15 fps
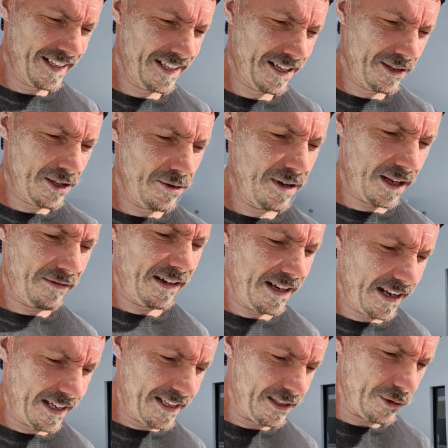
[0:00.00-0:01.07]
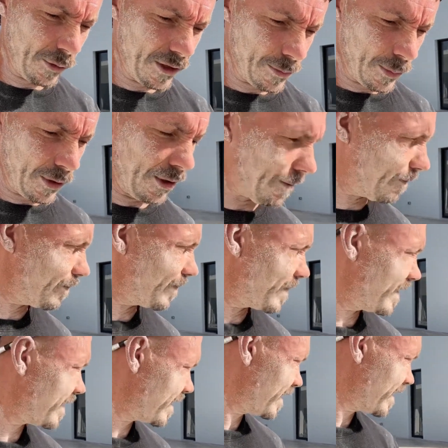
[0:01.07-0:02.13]
You lovely ladies always put
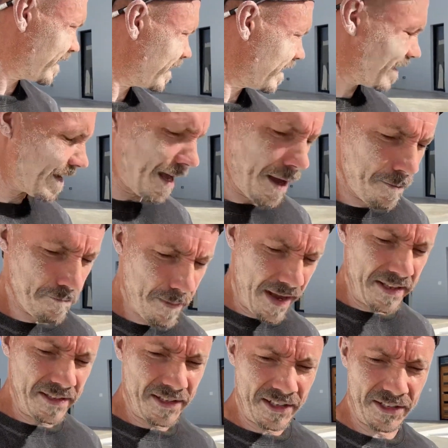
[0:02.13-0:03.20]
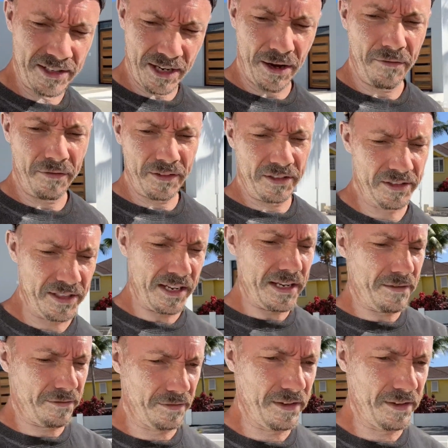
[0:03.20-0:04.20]
men's stuff safe.